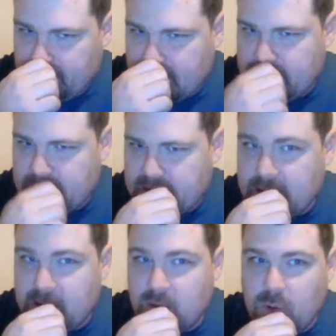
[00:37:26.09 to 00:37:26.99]
I think I
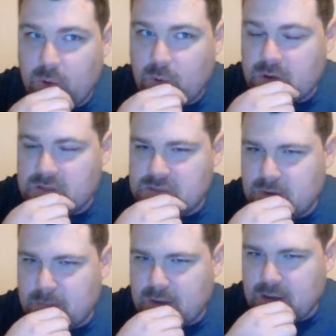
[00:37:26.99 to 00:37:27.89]
know who it was, but
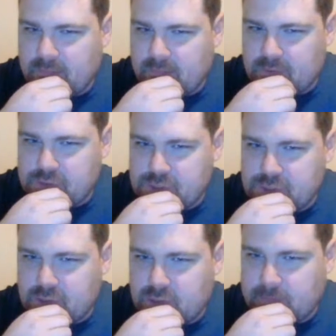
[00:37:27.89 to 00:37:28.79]
I'm not for sure.